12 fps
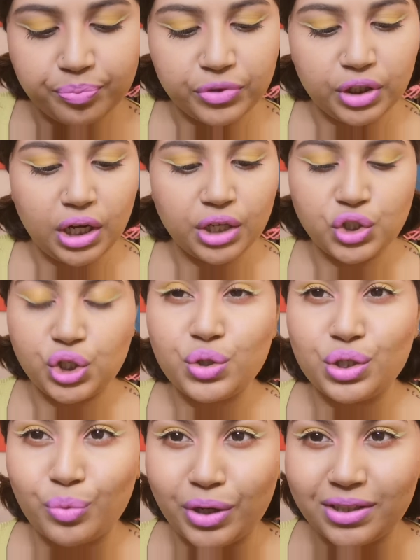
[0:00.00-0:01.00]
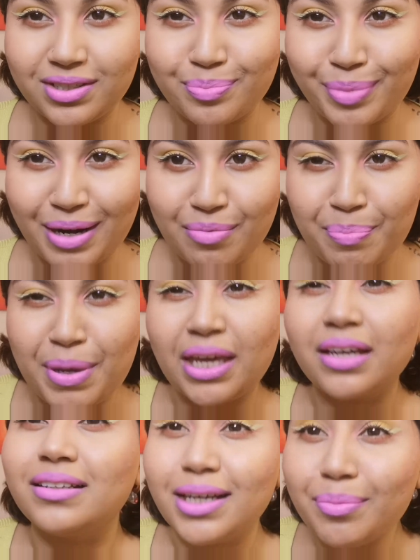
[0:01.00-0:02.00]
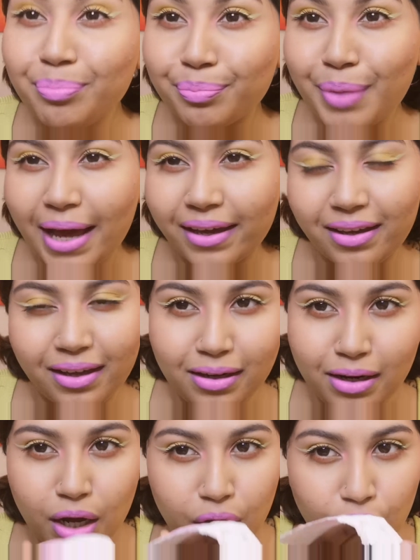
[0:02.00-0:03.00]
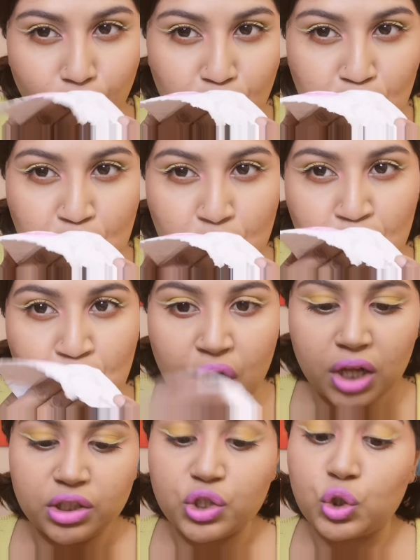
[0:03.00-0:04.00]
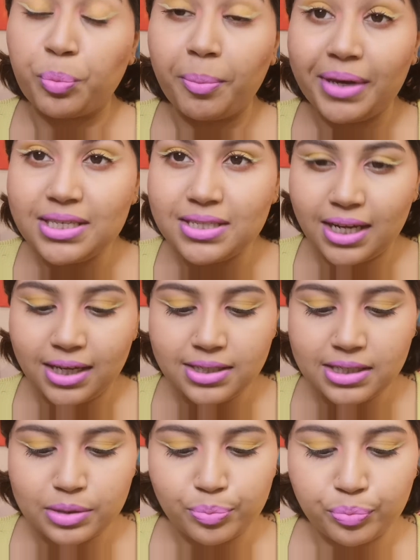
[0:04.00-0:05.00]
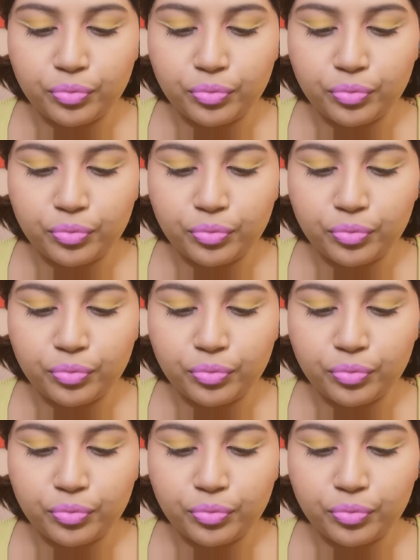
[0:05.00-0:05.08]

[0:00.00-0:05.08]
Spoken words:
You know how she used to wear this bright pink lip back in the Super Bass days?